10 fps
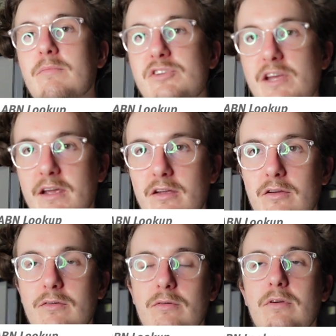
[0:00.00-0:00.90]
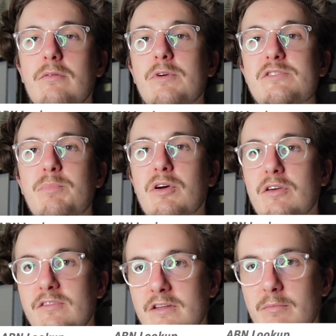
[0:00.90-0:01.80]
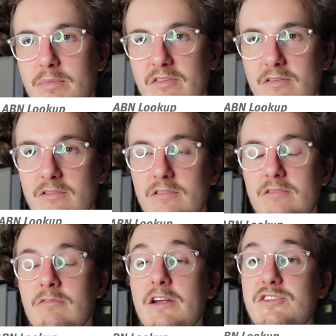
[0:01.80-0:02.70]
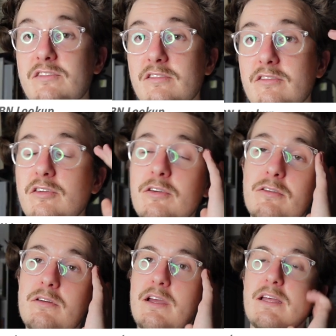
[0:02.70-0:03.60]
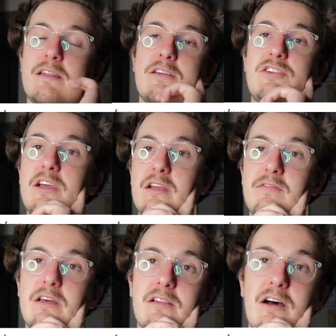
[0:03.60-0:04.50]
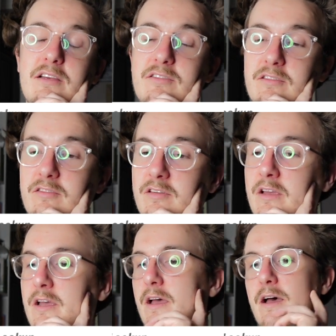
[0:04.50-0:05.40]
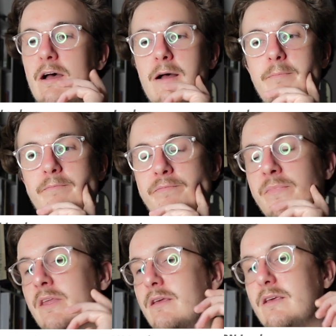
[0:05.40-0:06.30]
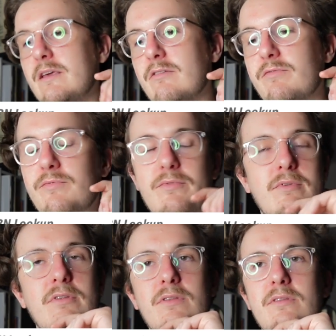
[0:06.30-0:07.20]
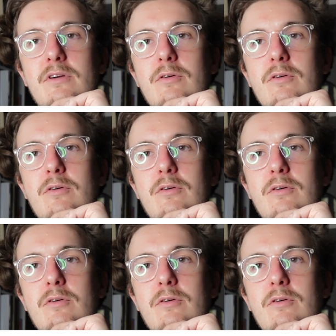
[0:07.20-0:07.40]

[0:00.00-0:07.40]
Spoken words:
check which person that business is registered to, and then check if they're licensed. If the